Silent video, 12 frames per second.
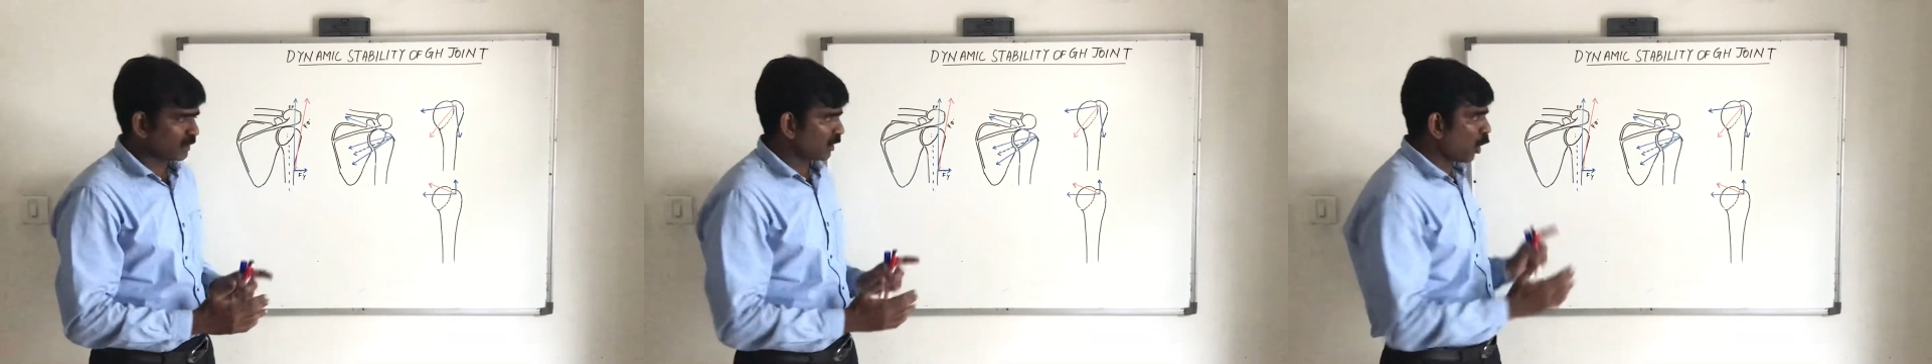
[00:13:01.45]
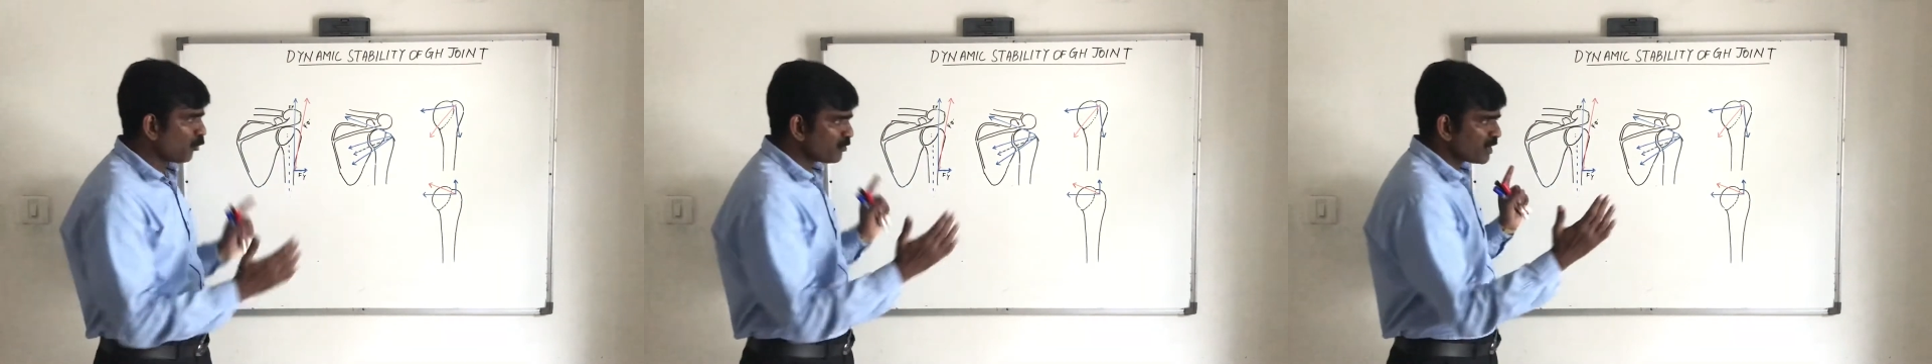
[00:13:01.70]

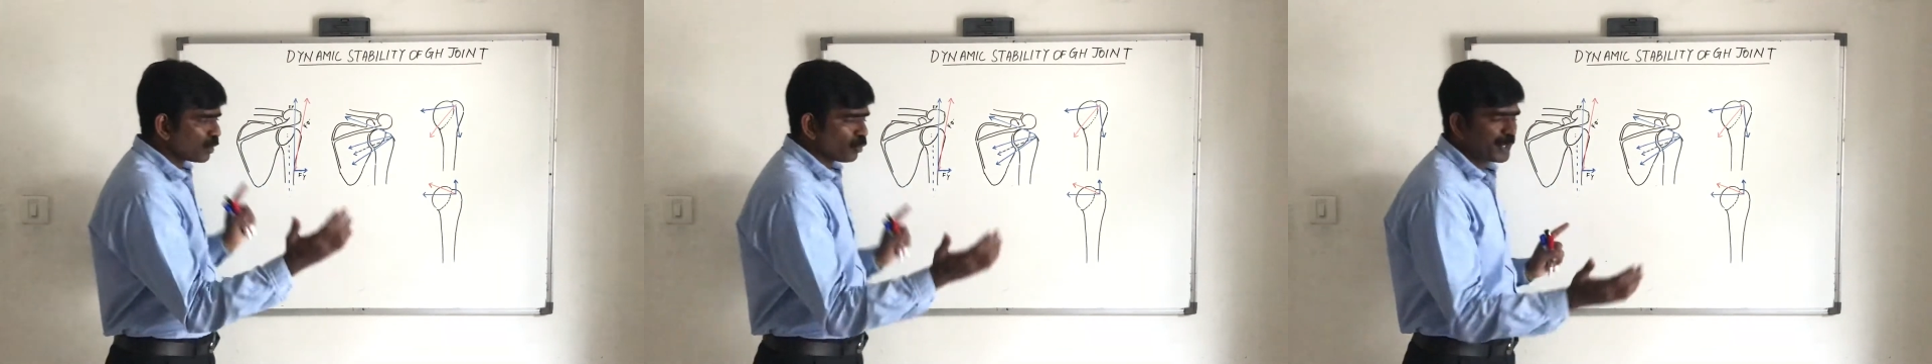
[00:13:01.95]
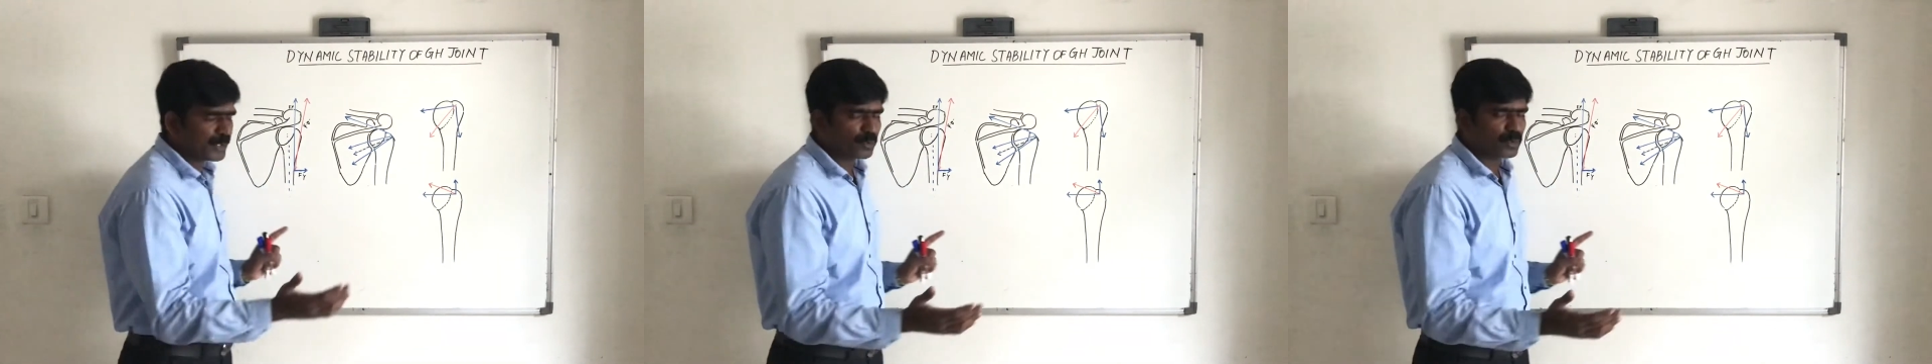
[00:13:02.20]
Now we are
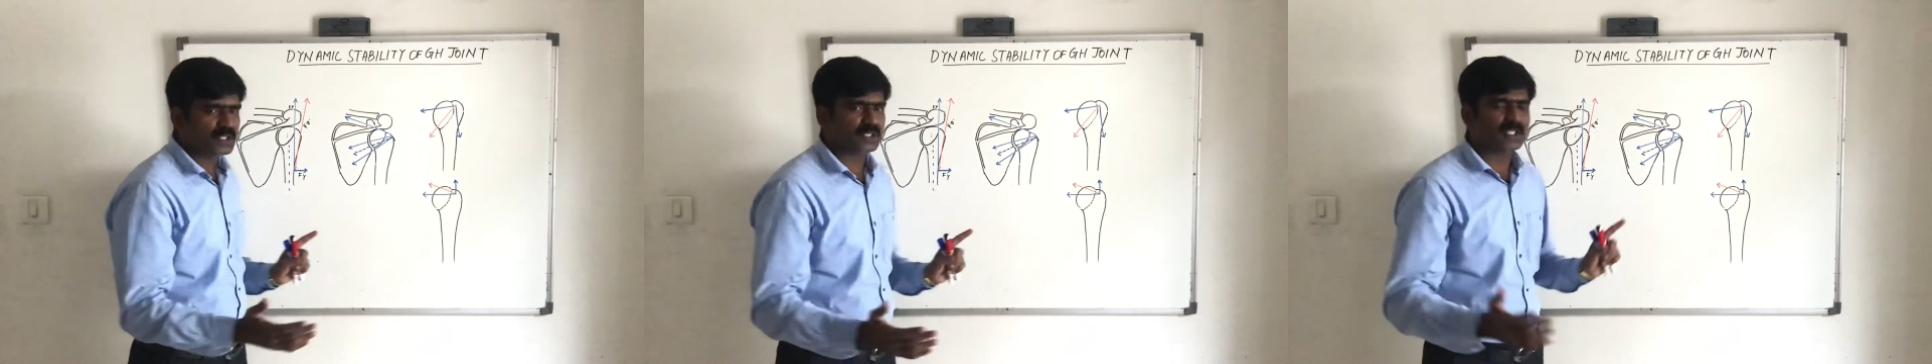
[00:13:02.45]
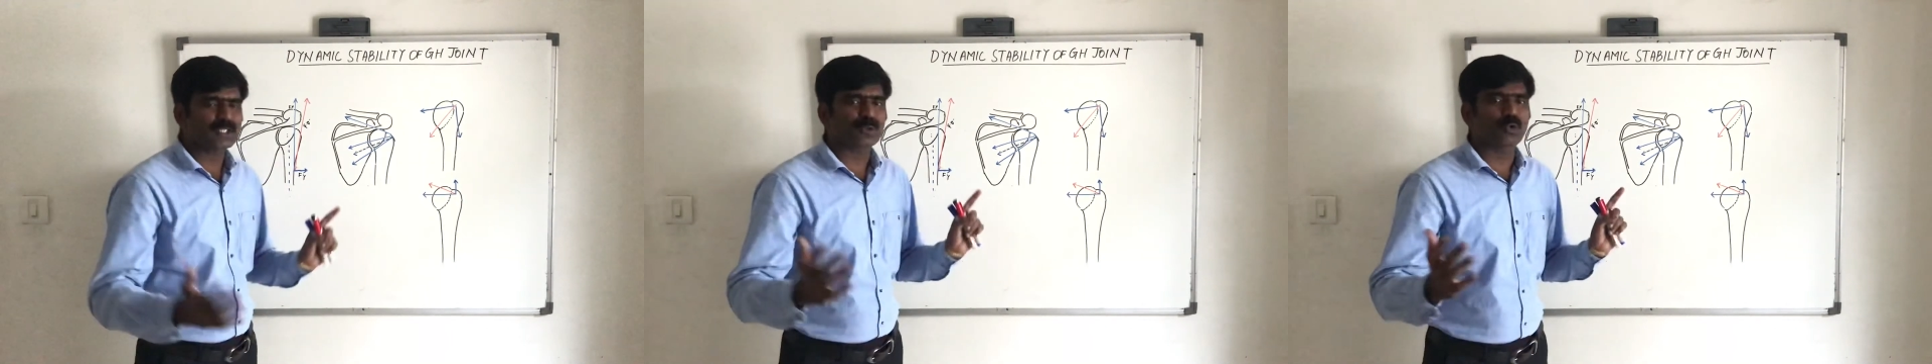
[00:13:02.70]
going to
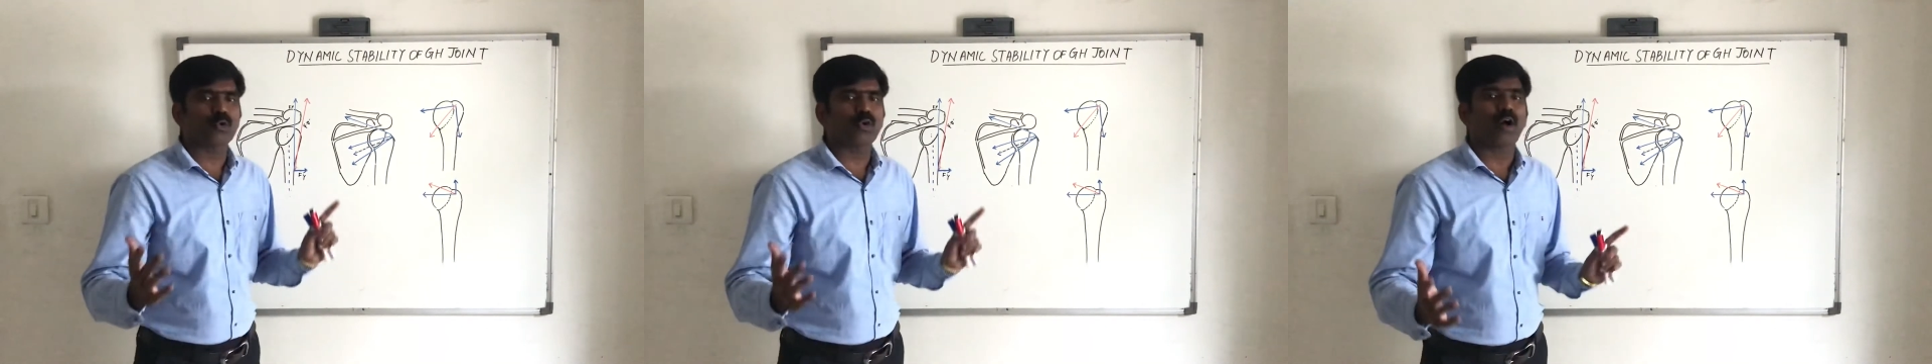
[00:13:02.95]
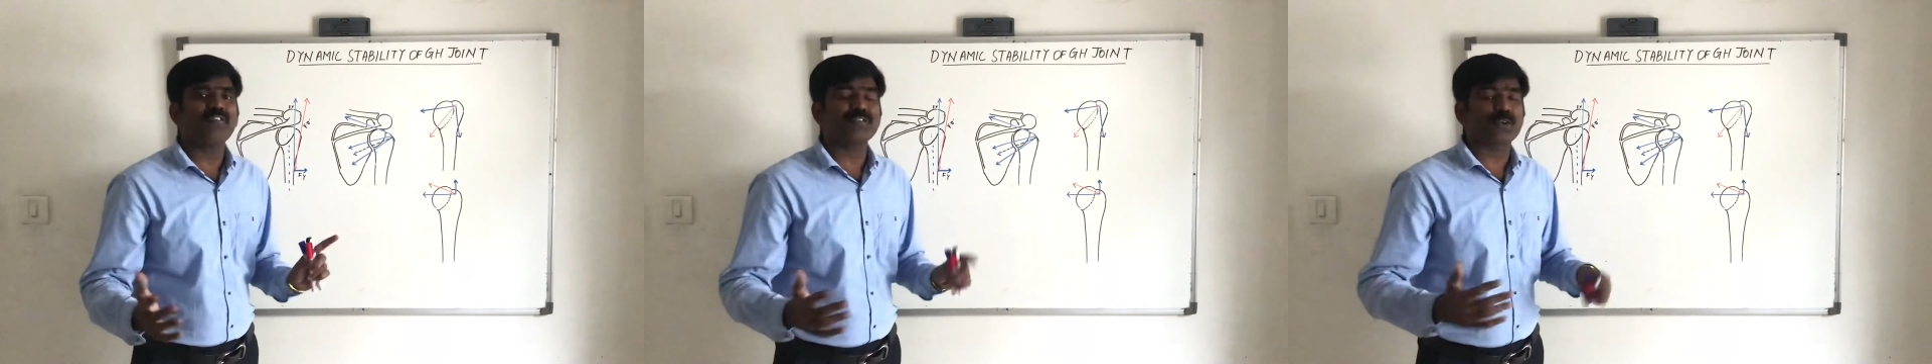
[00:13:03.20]
discuss the role
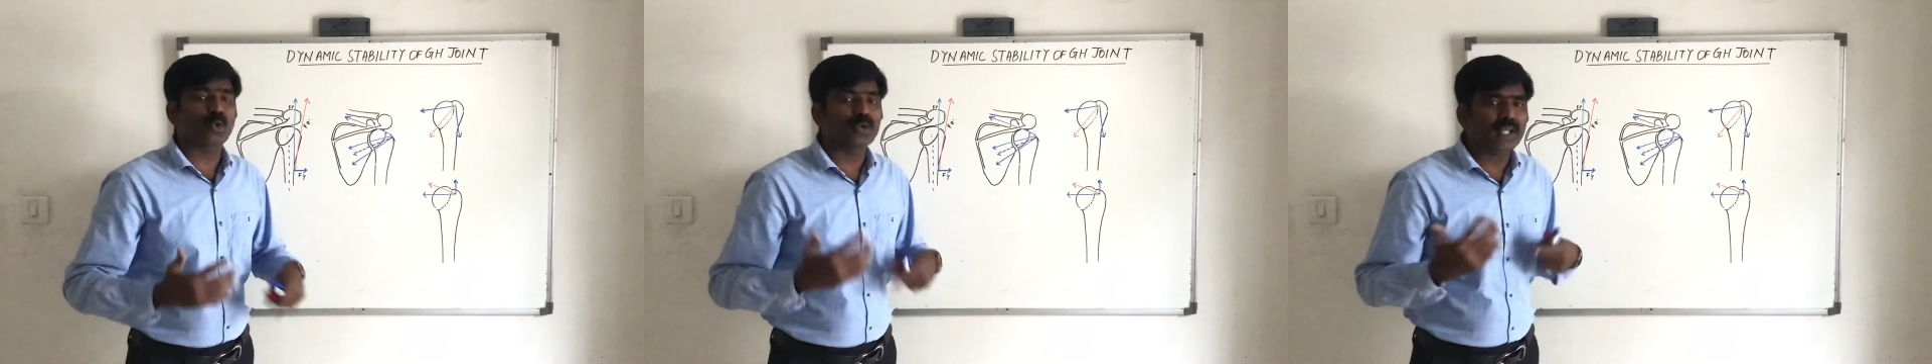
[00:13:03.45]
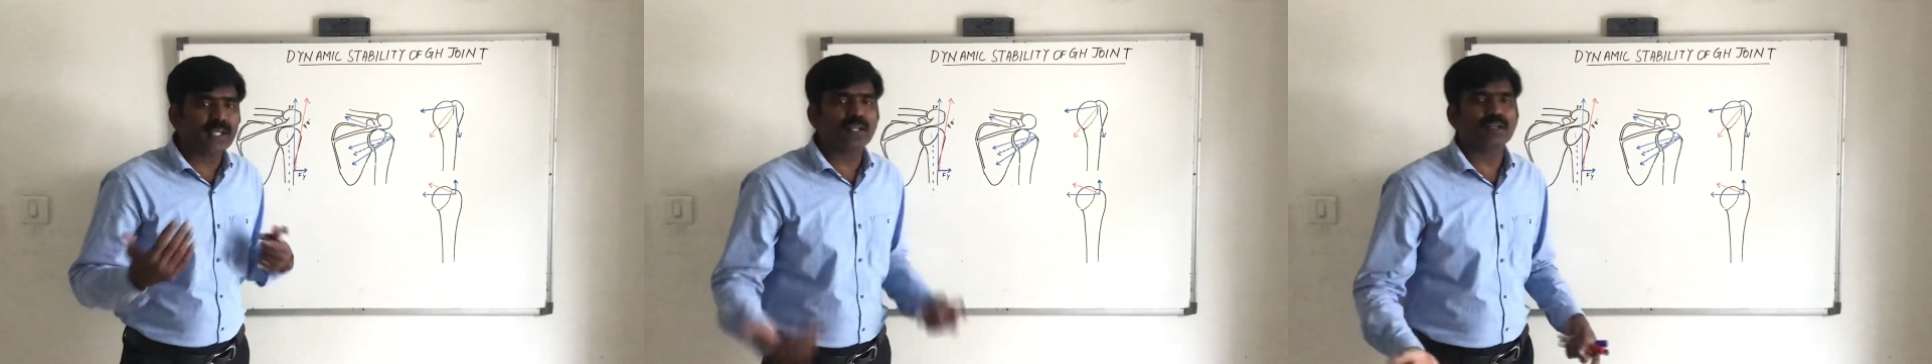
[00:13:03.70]
of rotator